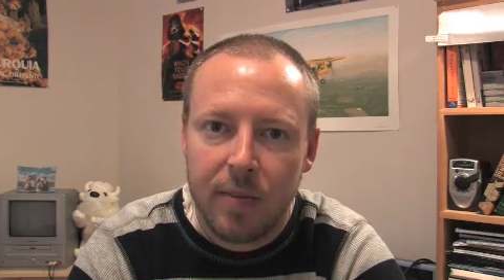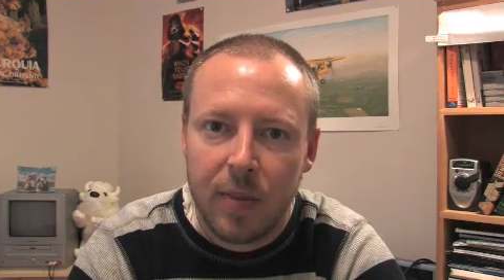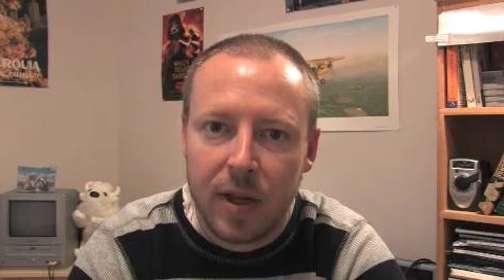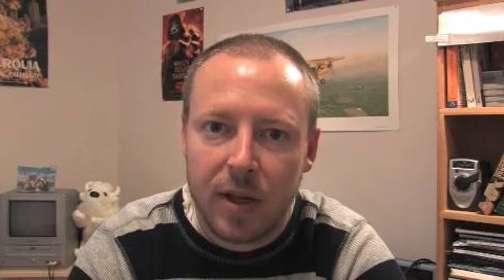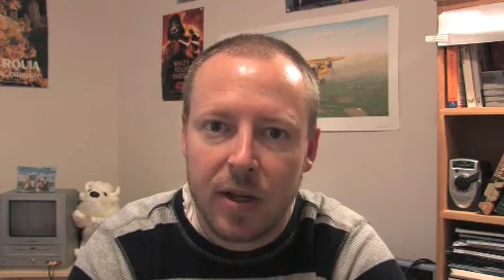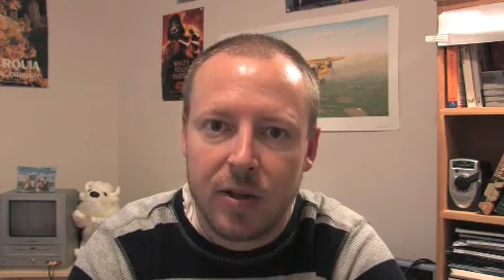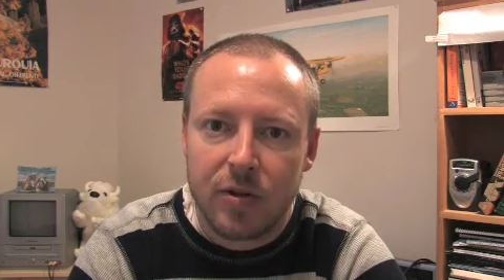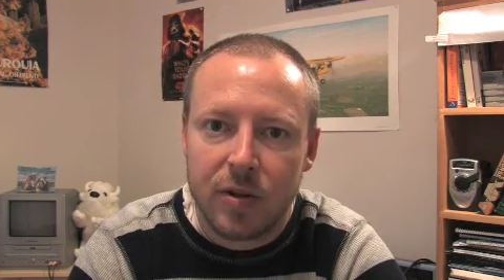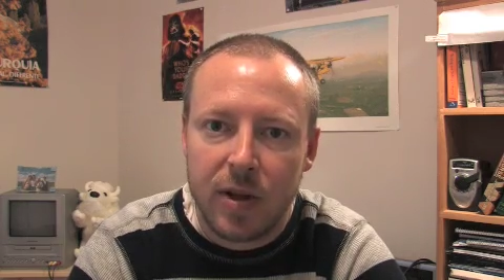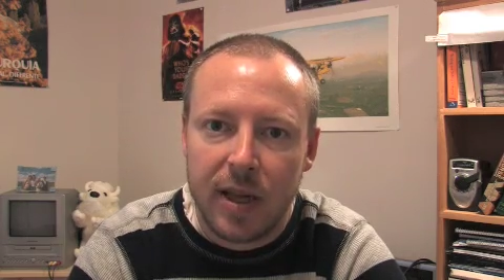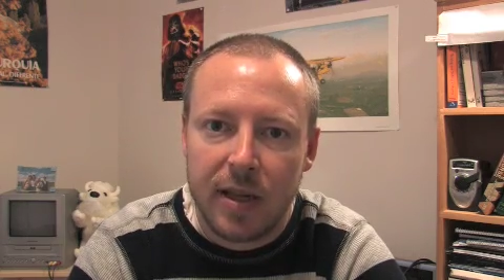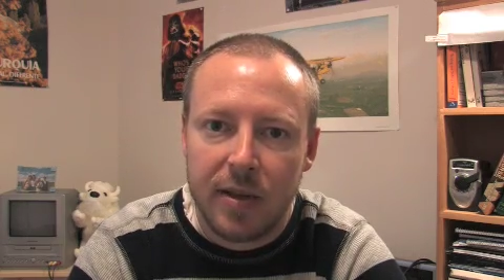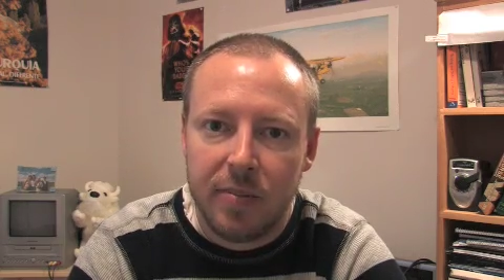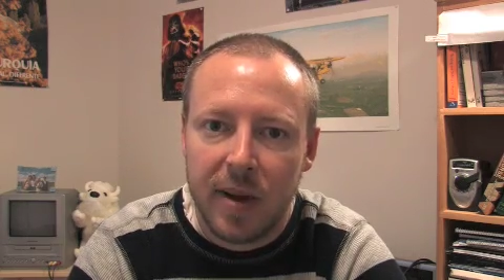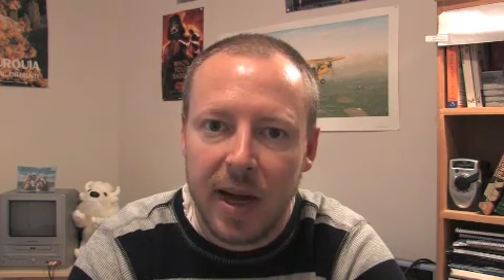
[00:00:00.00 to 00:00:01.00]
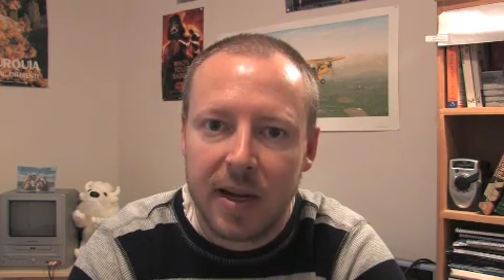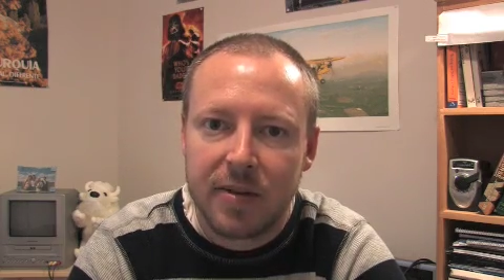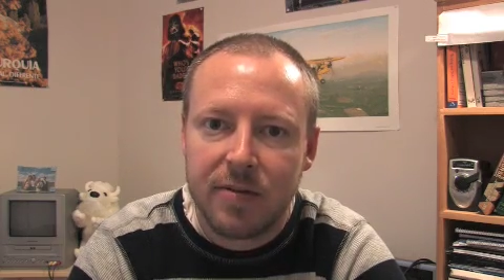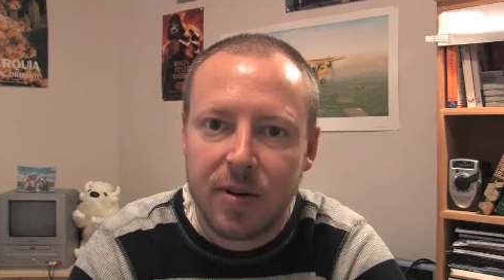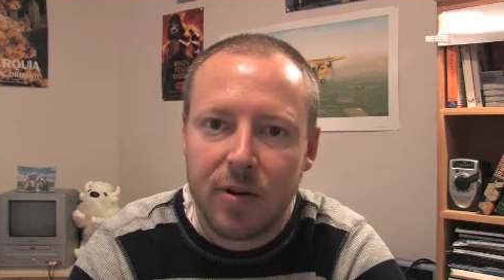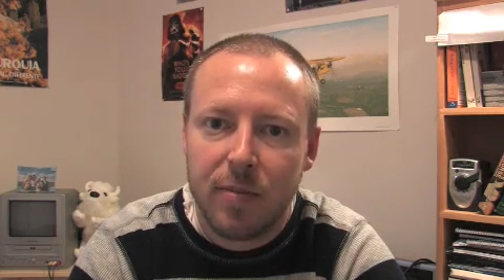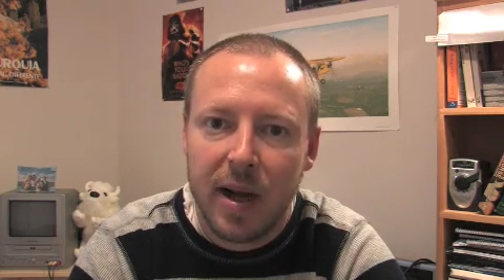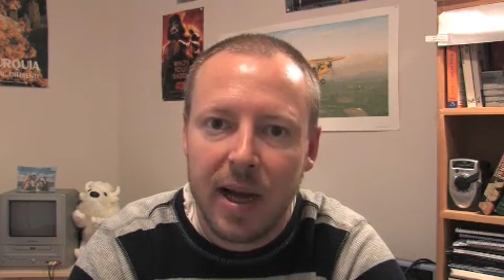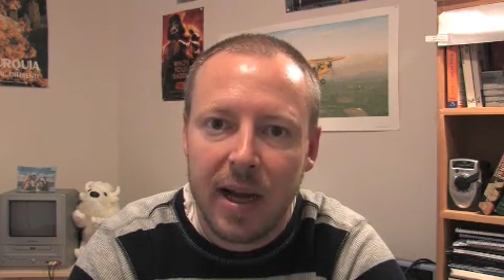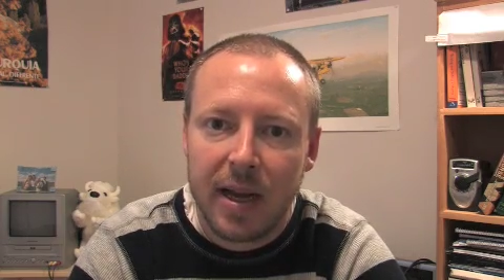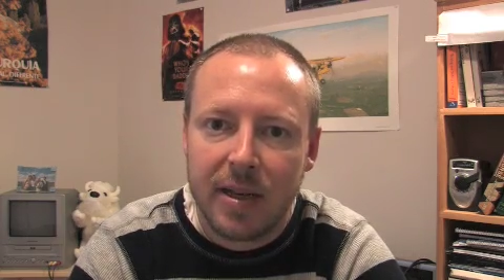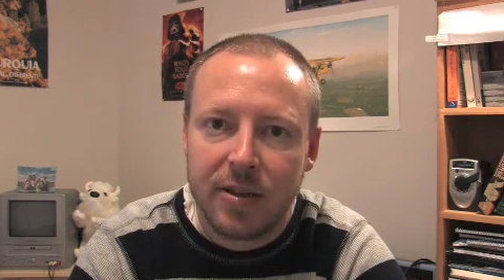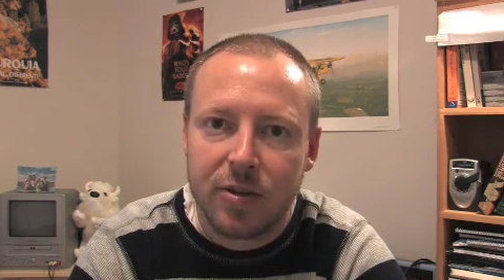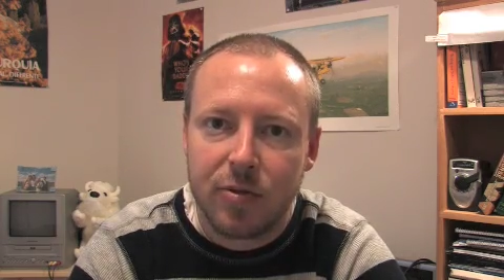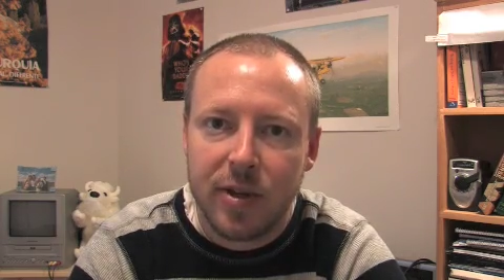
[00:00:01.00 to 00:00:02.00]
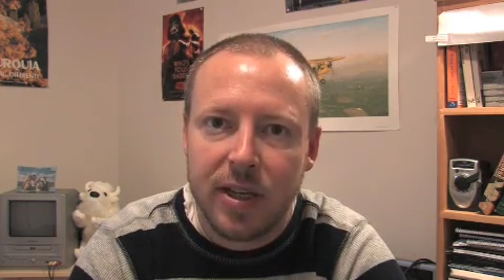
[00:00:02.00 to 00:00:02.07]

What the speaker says: Because in the back of our minds,